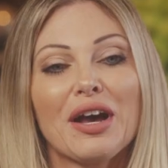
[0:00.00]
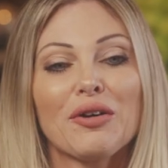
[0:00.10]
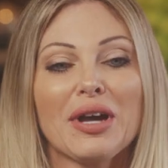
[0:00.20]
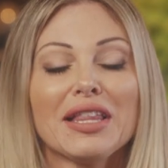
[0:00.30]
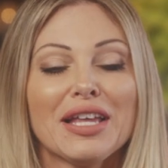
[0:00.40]

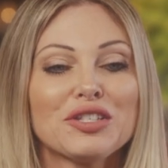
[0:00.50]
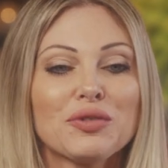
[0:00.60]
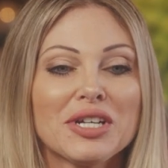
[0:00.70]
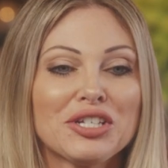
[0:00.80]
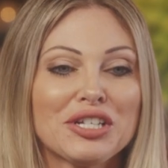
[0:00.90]
Okay. Last
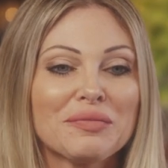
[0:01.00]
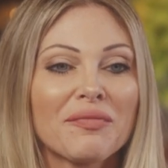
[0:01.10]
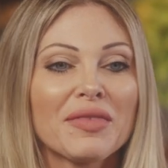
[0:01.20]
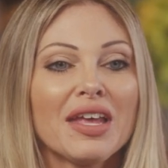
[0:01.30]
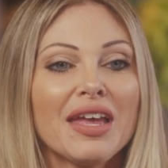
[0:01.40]
question.
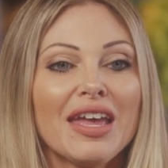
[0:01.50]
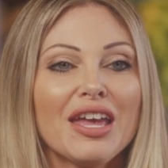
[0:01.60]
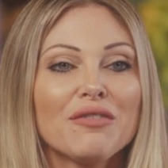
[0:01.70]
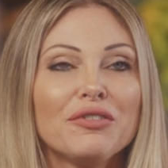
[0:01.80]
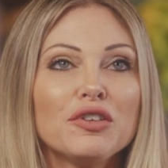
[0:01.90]
Sure. If